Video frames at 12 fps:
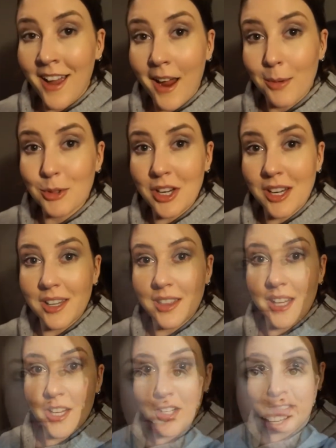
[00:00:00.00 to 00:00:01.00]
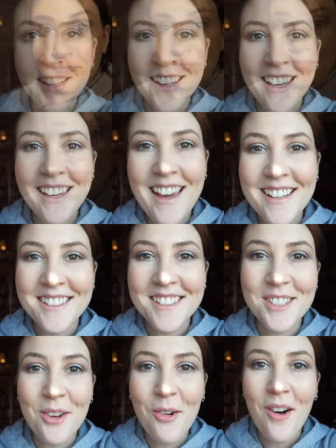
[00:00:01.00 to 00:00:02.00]
I will check in later. Hey guys,
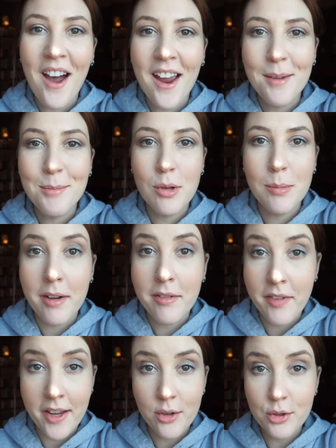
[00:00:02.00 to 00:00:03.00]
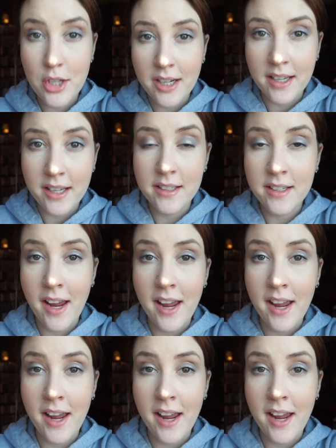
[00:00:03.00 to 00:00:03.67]
so I'm doing my final check-in.